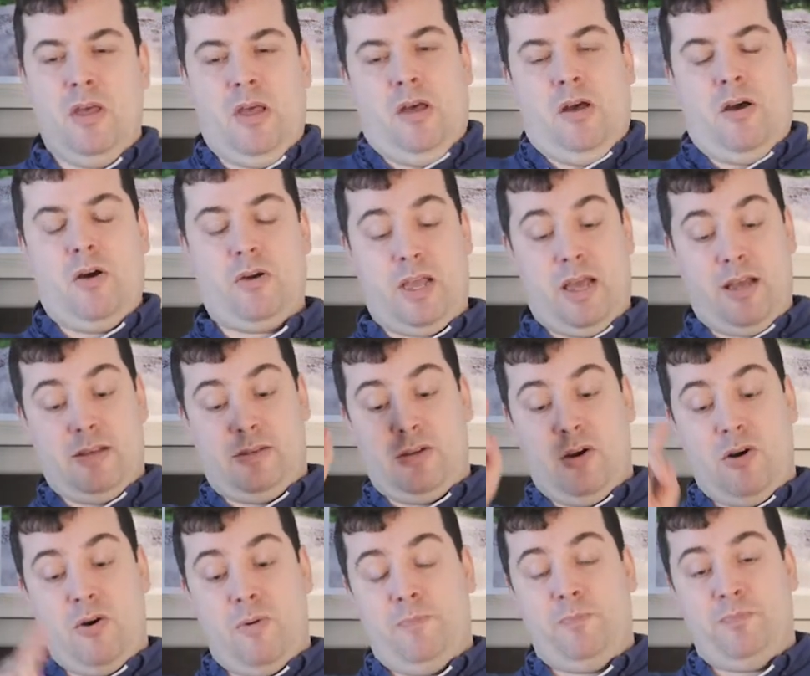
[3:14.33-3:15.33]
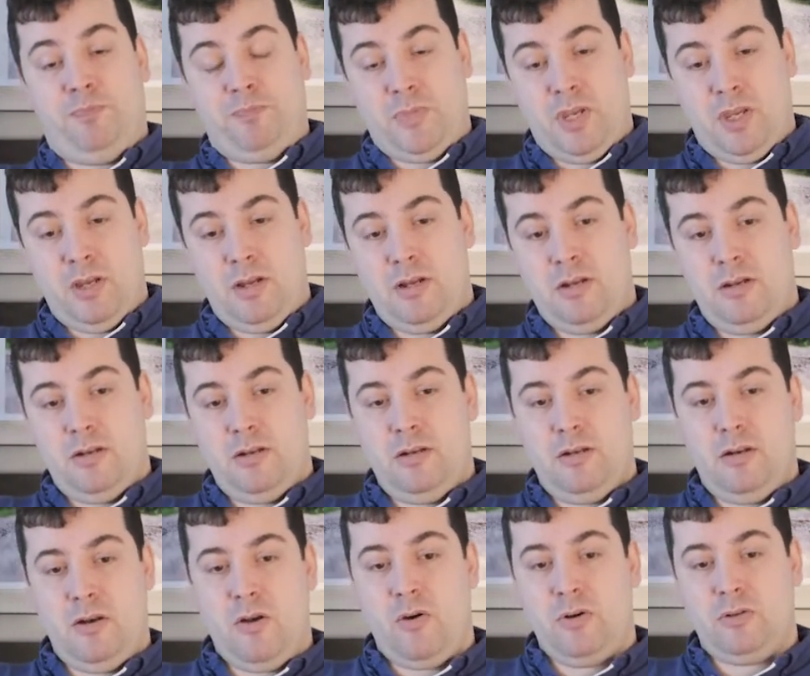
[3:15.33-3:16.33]
Okay, so
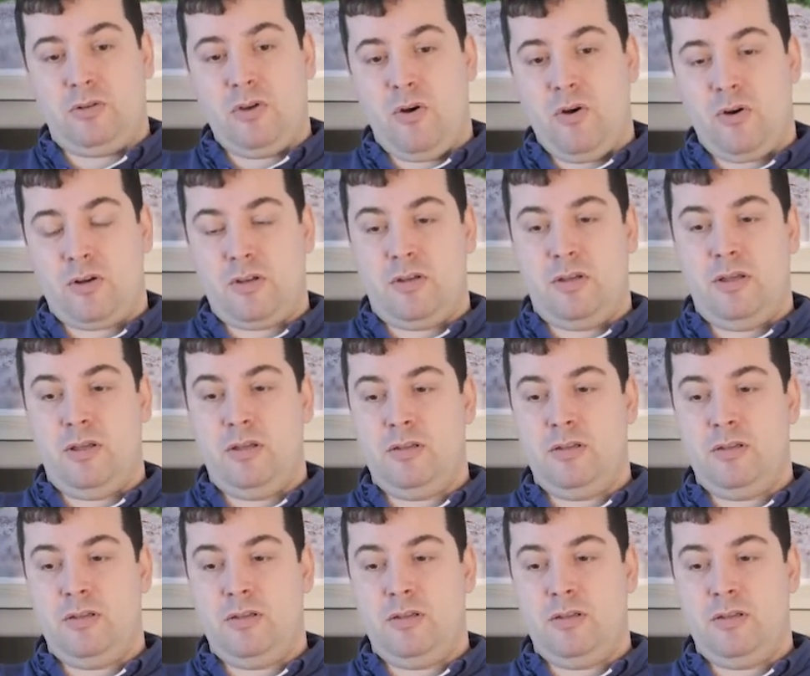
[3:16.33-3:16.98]
long talk,